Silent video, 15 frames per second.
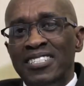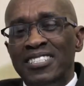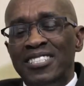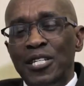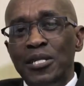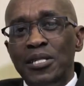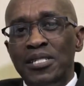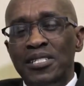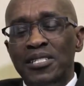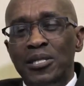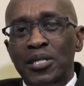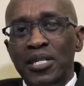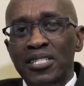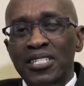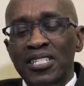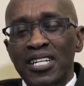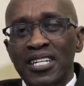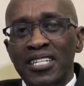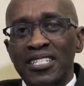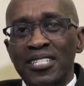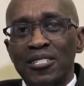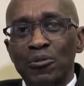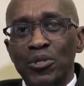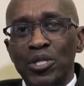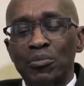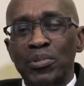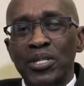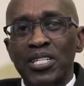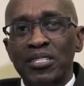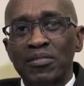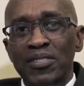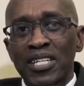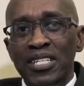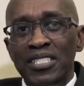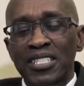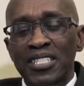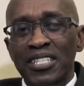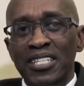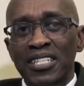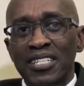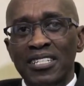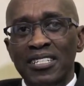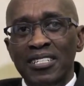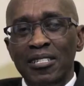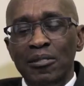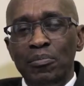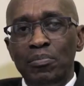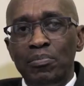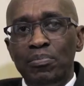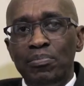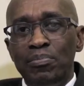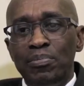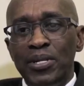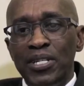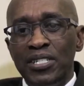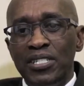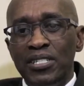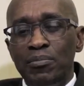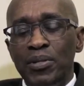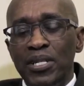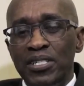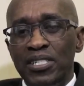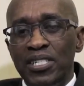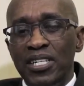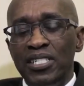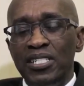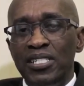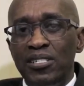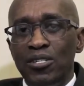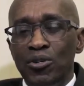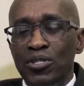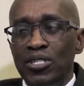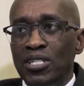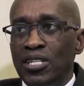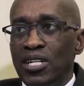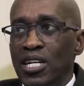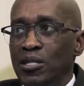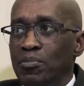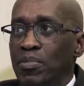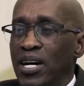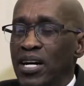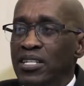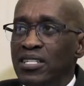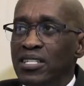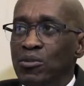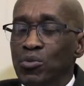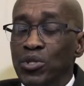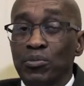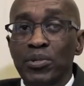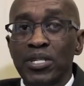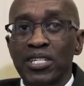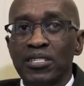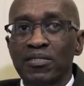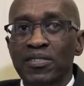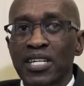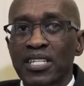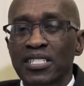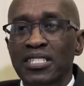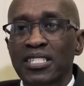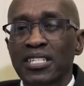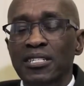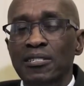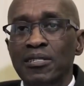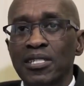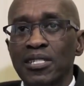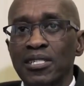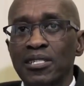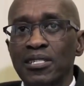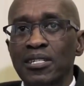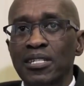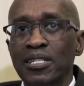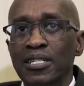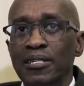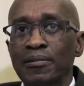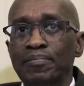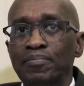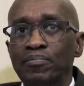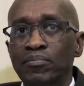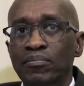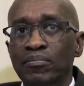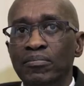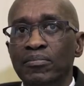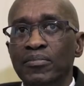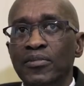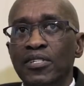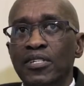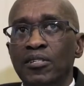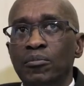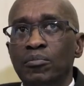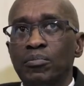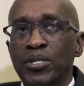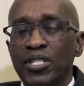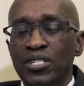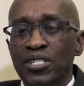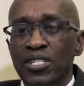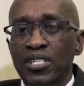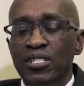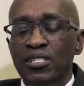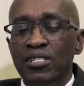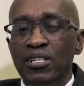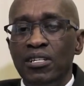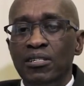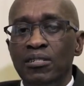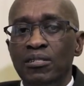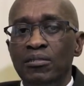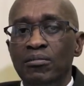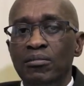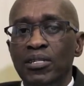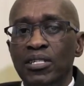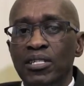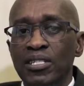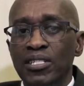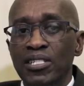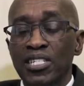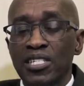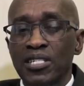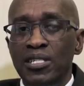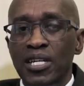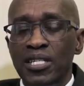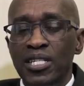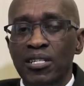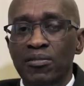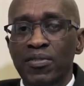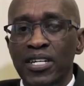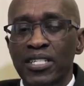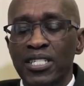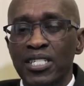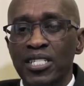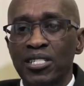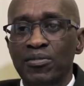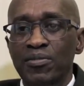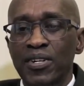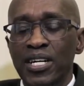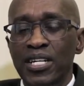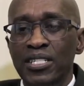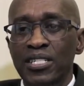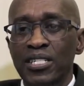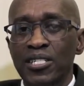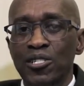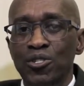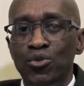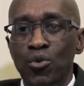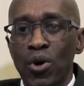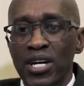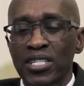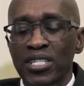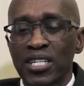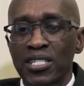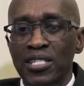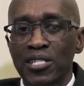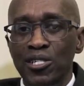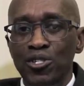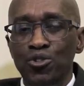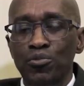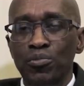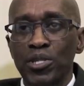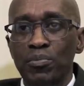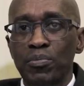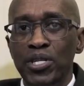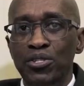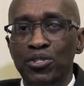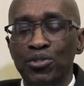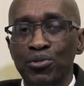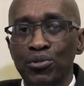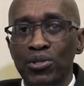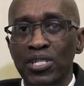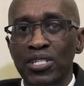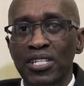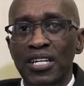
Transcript: Just generally, we believe that PEXSA is on the right path. We believe that the business need that they've identified is one that needs to be pursued.